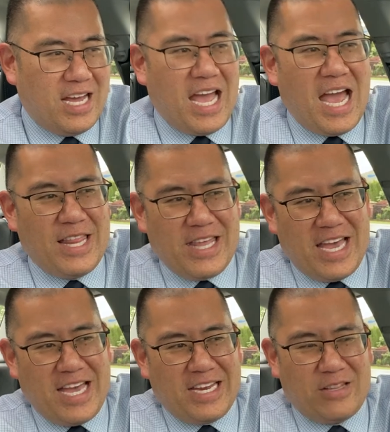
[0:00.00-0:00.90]
And
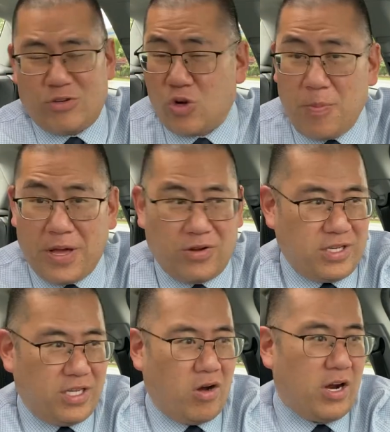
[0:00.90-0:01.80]
then there's no
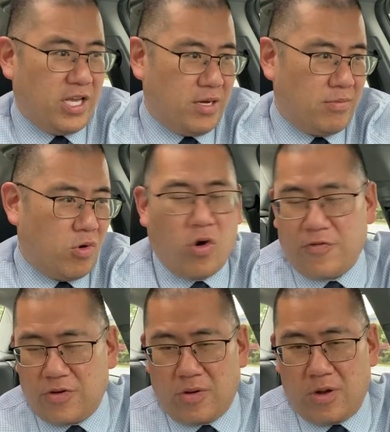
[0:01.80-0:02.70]
penalty on him or
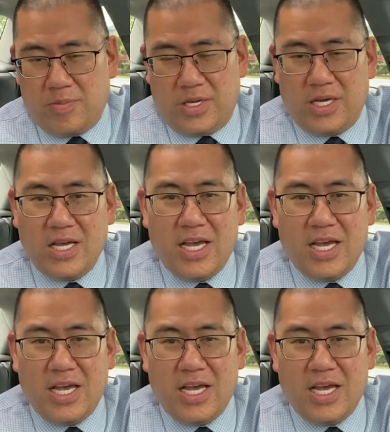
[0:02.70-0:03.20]
on me.